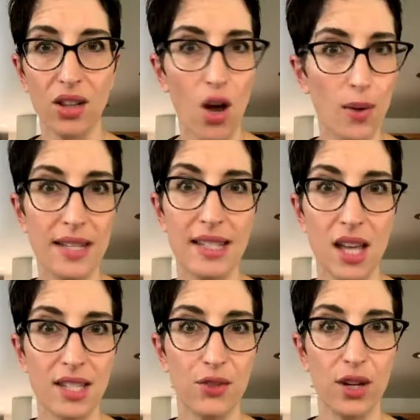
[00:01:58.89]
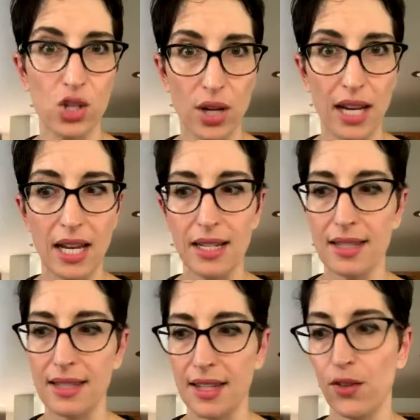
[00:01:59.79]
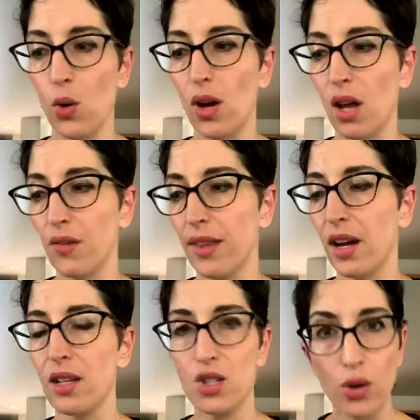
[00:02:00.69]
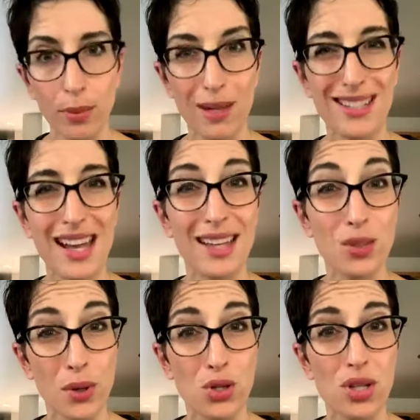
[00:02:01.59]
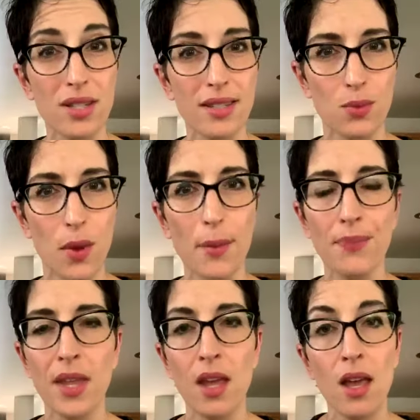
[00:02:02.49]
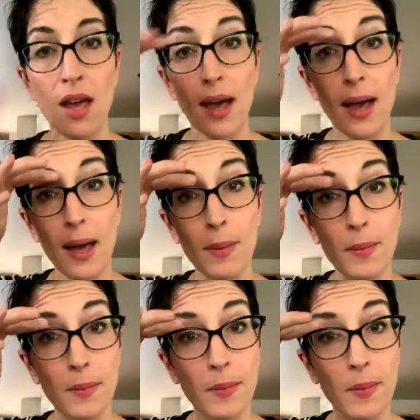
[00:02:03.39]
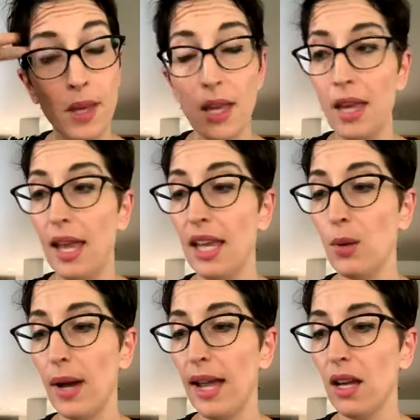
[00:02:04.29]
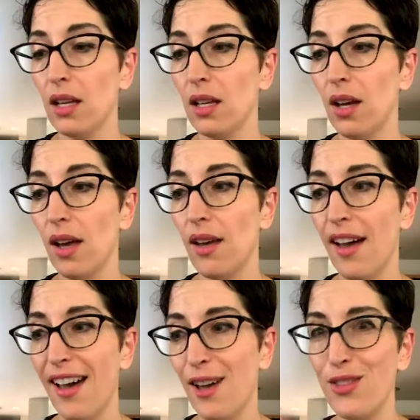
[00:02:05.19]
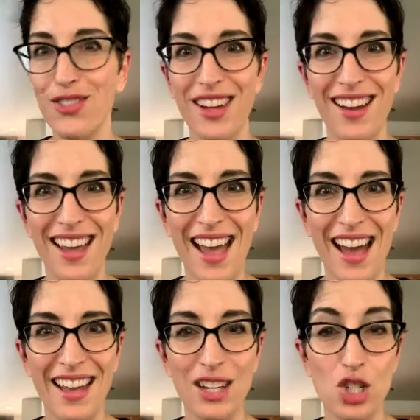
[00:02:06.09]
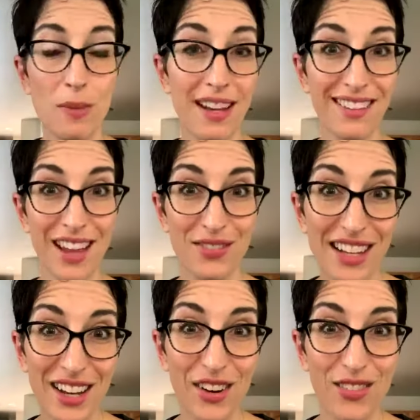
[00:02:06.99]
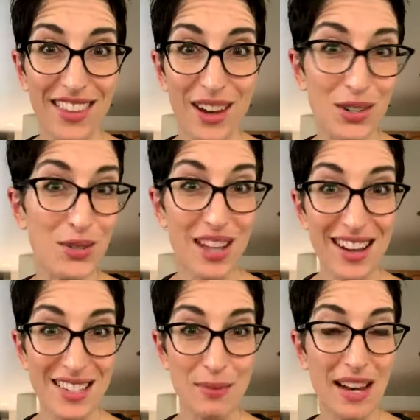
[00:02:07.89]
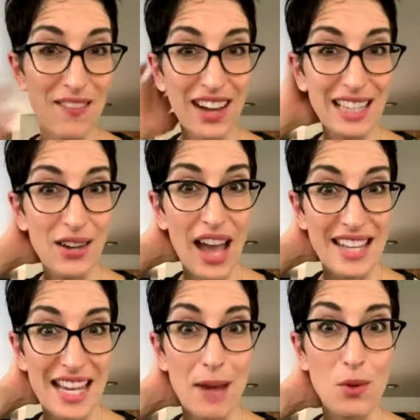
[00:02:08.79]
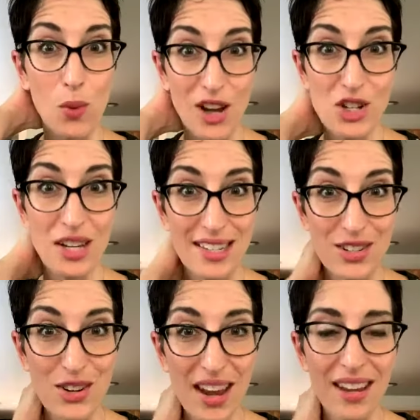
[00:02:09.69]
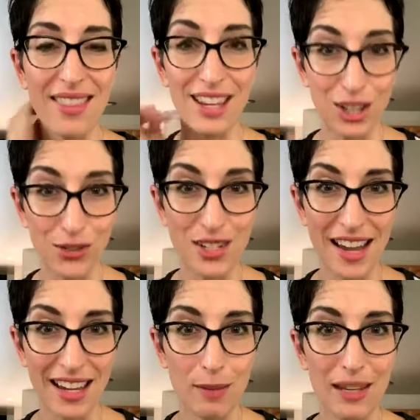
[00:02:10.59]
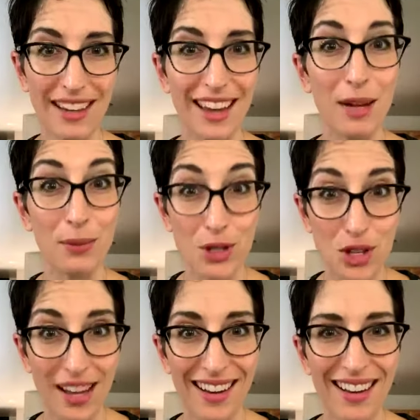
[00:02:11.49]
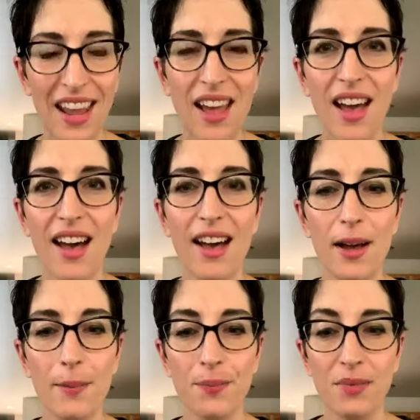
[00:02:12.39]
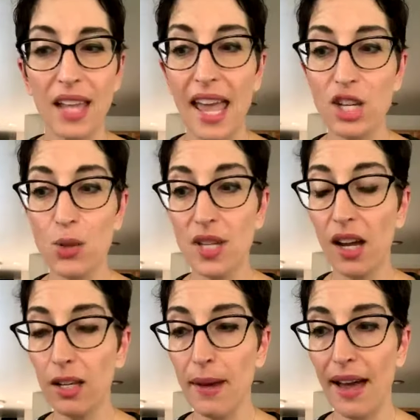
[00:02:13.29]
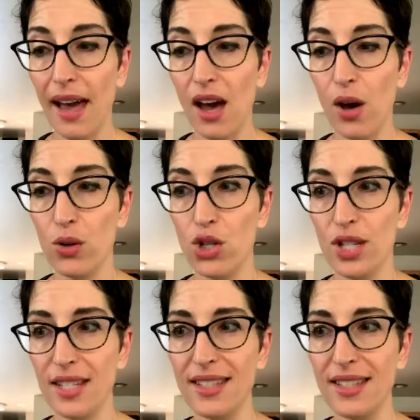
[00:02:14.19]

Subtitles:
always has lots of great trainings and stuff going on over there. It's a great place to ask questions well. Viviana she made a live video over there, which was awesome. And I finally had time to watch it yesterday. Thank you for tagging me again. I appreciate it. And she was talking about how she